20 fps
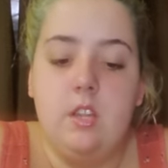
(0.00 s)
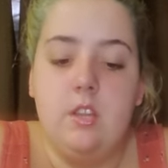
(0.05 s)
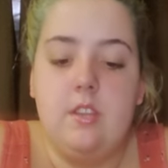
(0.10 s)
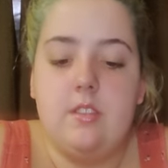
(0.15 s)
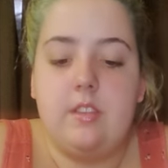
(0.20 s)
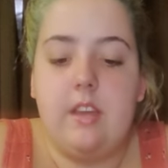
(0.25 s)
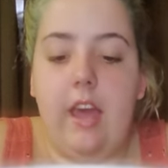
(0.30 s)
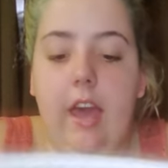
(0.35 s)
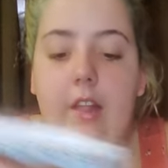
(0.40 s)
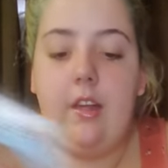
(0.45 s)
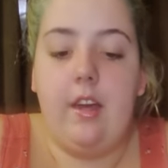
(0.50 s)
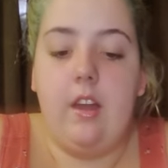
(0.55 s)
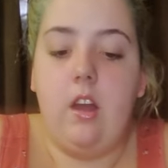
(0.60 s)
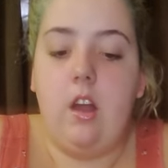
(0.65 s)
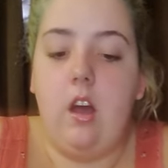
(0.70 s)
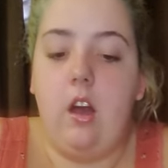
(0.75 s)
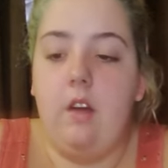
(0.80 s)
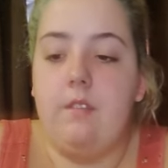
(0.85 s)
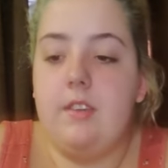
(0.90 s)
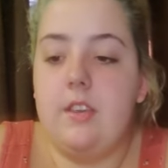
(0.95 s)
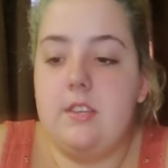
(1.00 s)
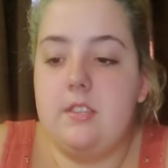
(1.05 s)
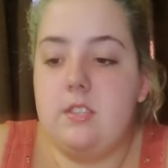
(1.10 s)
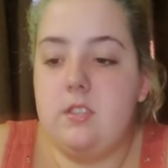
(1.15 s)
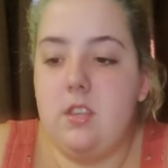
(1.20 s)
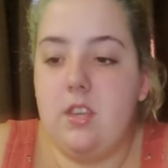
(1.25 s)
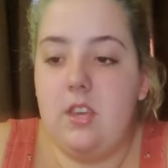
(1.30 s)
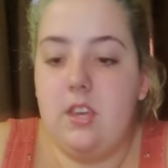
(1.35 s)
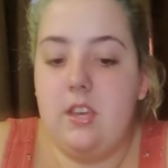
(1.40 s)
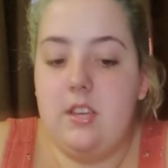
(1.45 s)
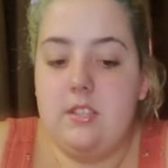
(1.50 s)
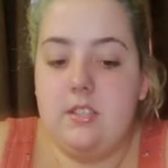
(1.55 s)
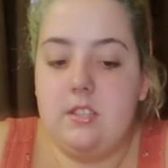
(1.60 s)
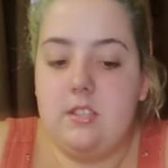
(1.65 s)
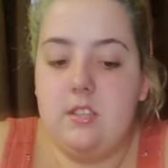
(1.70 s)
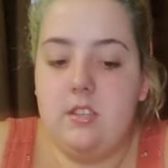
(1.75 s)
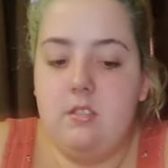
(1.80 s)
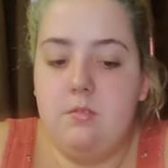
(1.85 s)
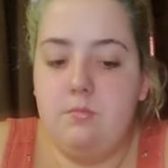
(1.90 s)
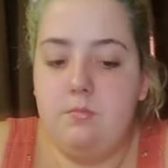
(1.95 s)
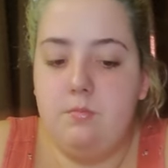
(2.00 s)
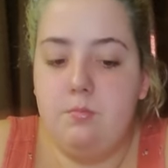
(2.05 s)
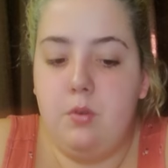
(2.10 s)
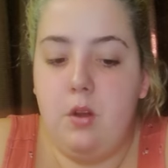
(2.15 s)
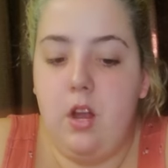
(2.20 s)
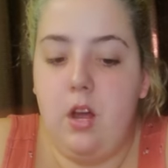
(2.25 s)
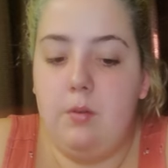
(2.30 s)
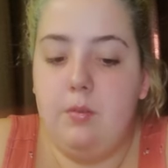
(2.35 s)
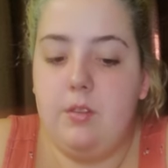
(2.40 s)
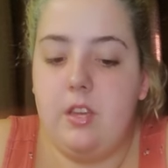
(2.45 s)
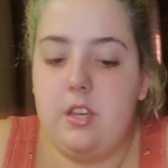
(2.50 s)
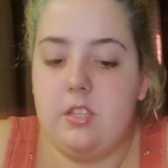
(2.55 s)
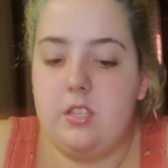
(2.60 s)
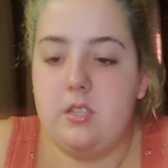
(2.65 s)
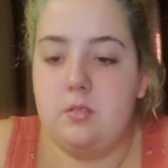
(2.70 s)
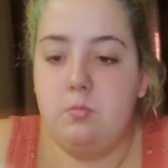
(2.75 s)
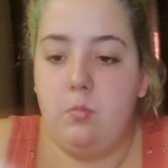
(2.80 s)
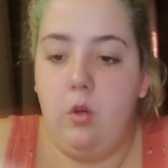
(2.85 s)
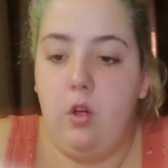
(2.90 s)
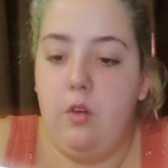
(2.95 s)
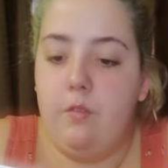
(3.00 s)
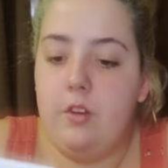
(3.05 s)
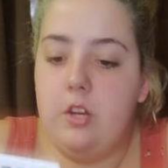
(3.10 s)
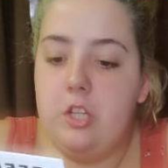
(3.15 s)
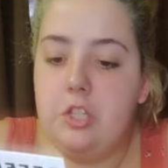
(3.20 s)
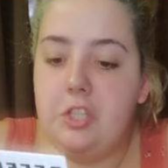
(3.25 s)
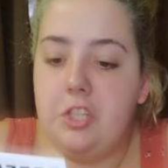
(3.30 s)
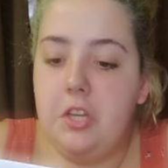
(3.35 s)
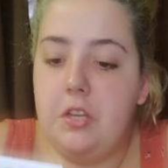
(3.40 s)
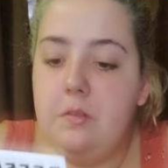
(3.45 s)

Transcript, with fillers: This eyeliner obviously is probably a small version.